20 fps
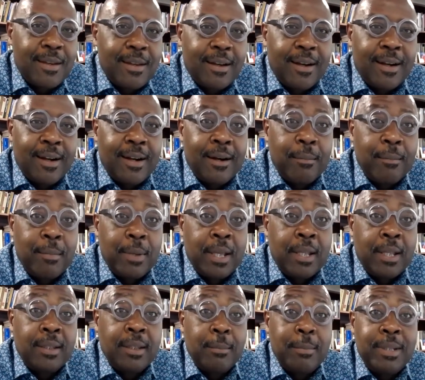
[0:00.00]
And
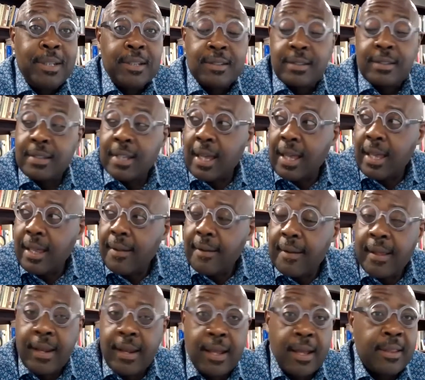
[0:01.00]
let me just say,
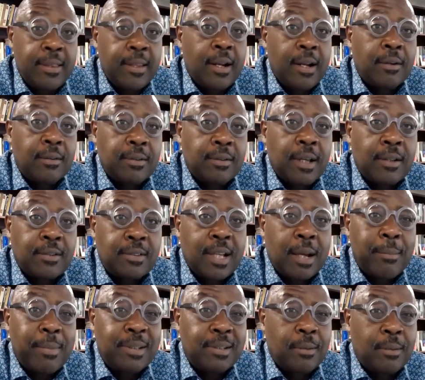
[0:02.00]
and then I'll stop
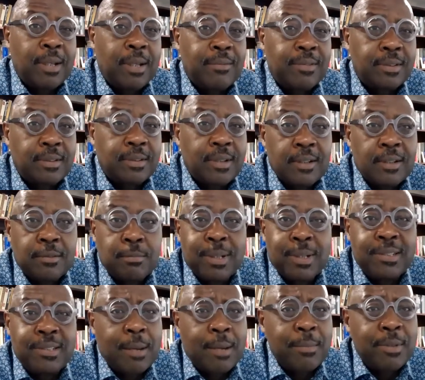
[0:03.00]
because I want to give as much
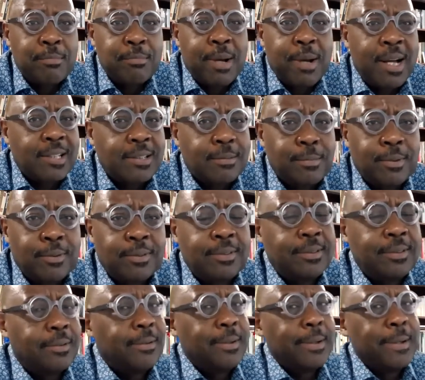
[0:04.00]
time as possible
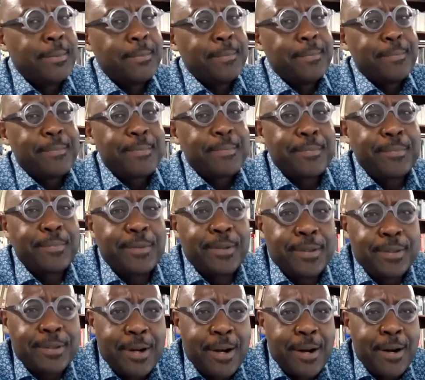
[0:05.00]
to
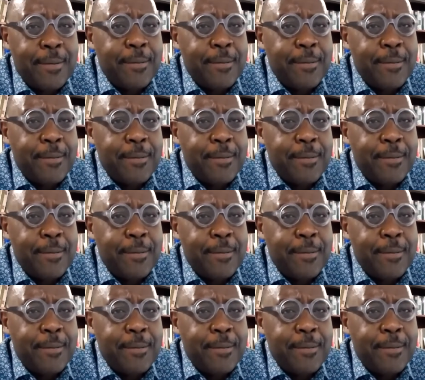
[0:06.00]
talk.